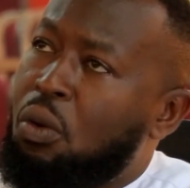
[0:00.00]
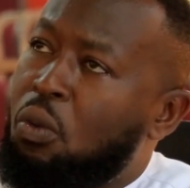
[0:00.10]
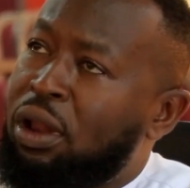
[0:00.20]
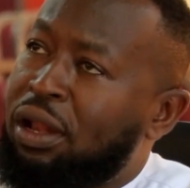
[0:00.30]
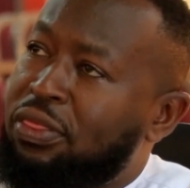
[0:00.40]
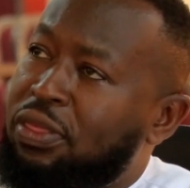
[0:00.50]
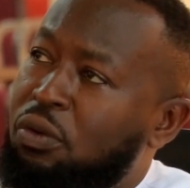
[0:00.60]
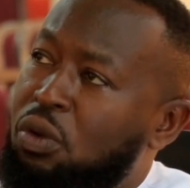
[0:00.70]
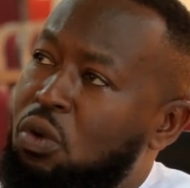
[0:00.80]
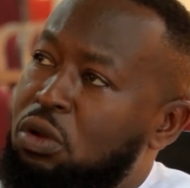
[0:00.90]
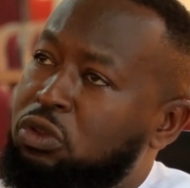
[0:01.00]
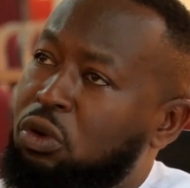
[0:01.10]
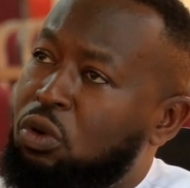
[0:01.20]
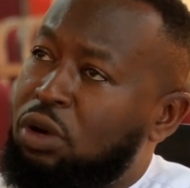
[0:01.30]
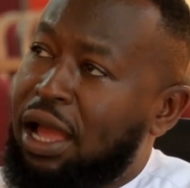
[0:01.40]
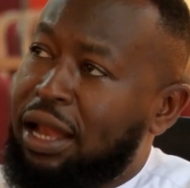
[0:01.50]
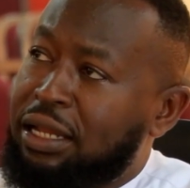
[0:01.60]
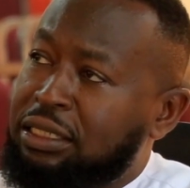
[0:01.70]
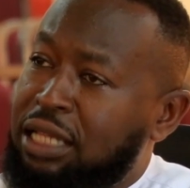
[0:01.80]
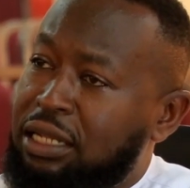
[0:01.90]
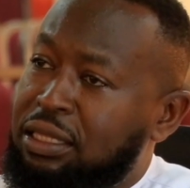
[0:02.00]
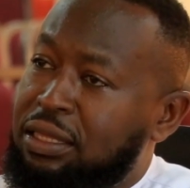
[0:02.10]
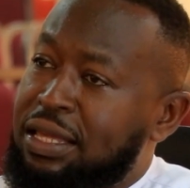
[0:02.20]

One other thing we want to look at is that